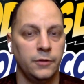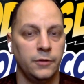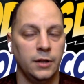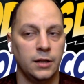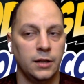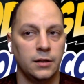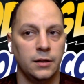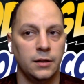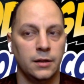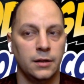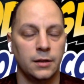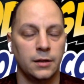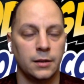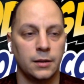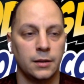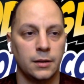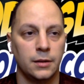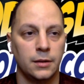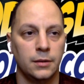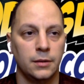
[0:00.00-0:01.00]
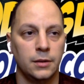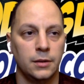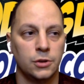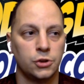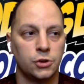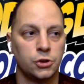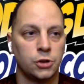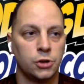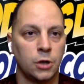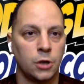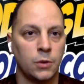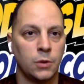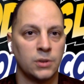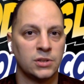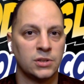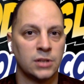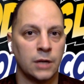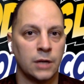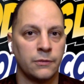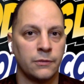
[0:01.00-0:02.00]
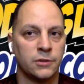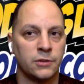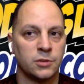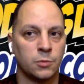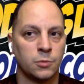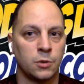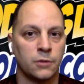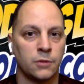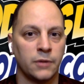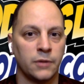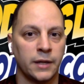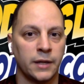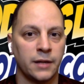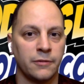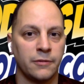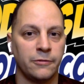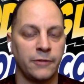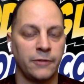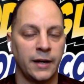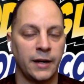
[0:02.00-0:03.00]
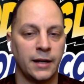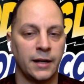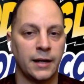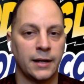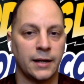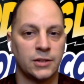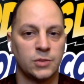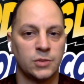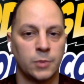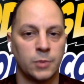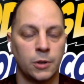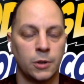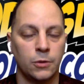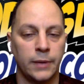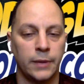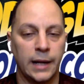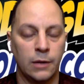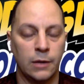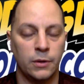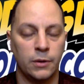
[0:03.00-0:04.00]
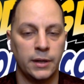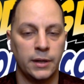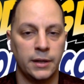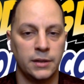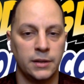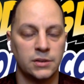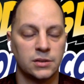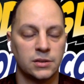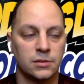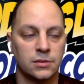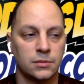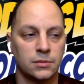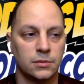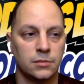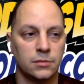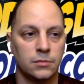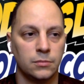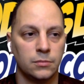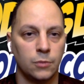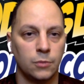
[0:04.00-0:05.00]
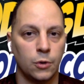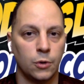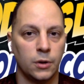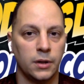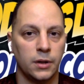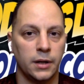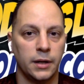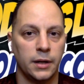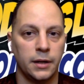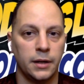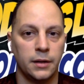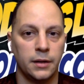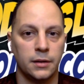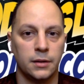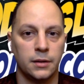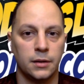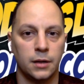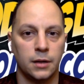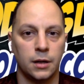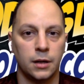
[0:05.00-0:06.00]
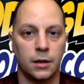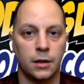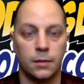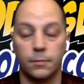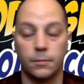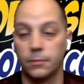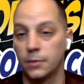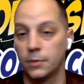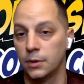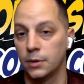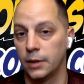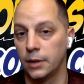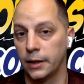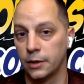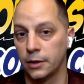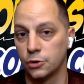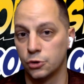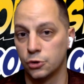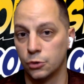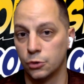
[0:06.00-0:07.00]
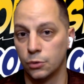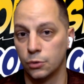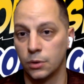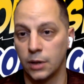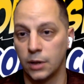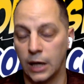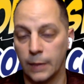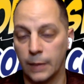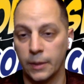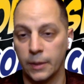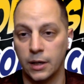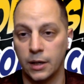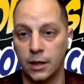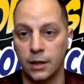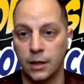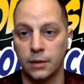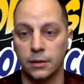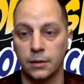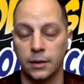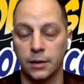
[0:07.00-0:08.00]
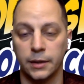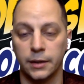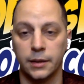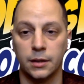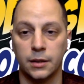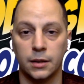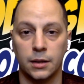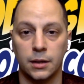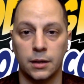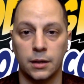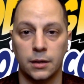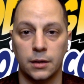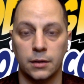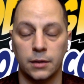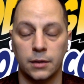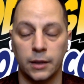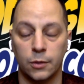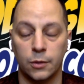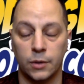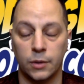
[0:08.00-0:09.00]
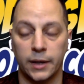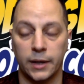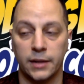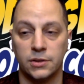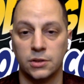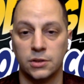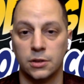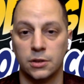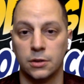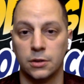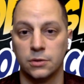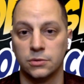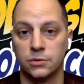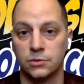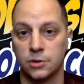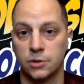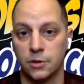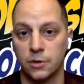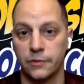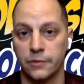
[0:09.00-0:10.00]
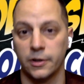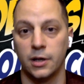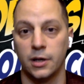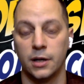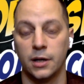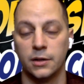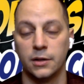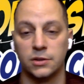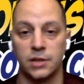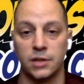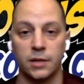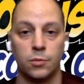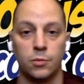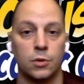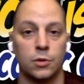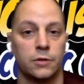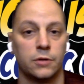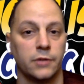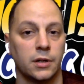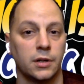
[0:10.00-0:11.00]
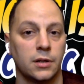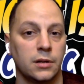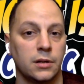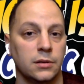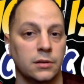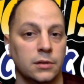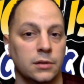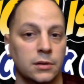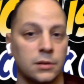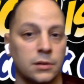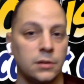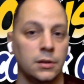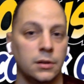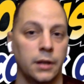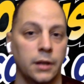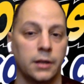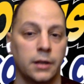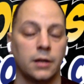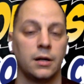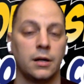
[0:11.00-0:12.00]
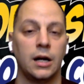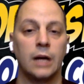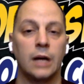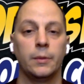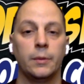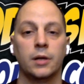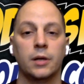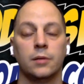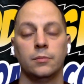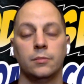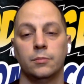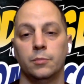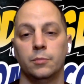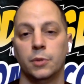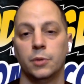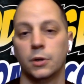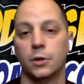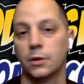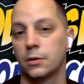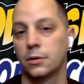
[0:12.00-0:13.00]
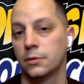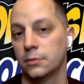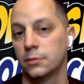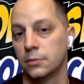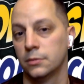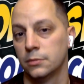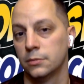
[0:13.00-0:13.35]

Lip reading: feel like the show itself is more of like a fan expo nowadays, more than like a true Comic-Con, like what I consider Terrific-Con is like more of a, like a comic book